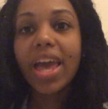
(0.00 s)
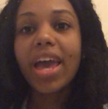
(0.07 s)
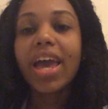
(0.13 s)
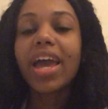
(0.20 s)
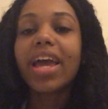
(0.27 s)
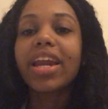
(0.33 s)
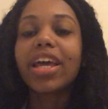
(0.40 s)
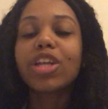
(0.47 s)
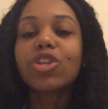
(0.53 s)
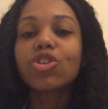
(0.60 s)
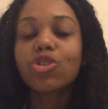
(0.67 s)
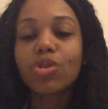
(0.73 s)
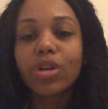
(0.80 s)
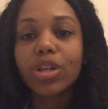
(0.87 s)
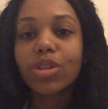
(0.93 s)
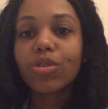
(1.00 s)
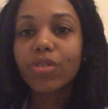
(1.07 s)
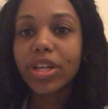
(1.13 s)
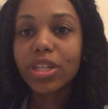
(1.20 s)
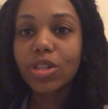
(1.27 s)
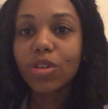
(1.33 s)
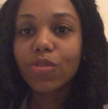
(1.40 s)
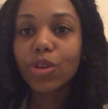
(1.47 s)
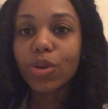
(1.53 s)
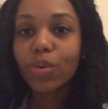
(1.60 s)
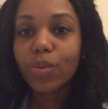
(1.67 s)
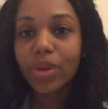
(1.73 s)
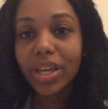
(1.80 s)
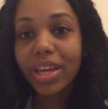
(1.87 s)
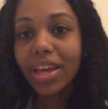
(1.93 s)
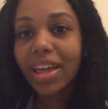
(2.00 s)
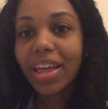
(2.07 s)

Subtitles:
and enjoy the rest of your week.